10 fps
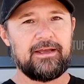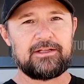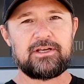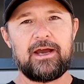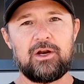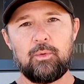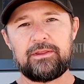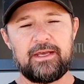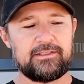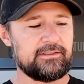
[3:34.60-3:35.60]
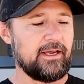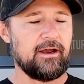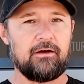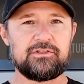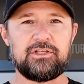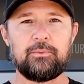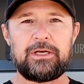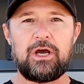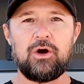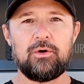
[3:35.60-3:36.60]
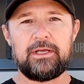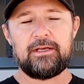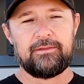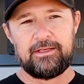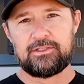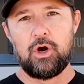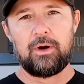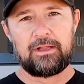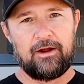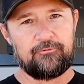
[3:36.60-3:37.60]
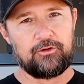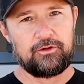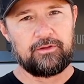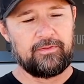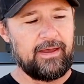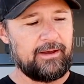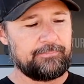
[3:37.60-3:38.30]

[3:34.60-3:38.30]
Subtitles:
That's kind of what they say. Obviously, we know these go a lot further than that.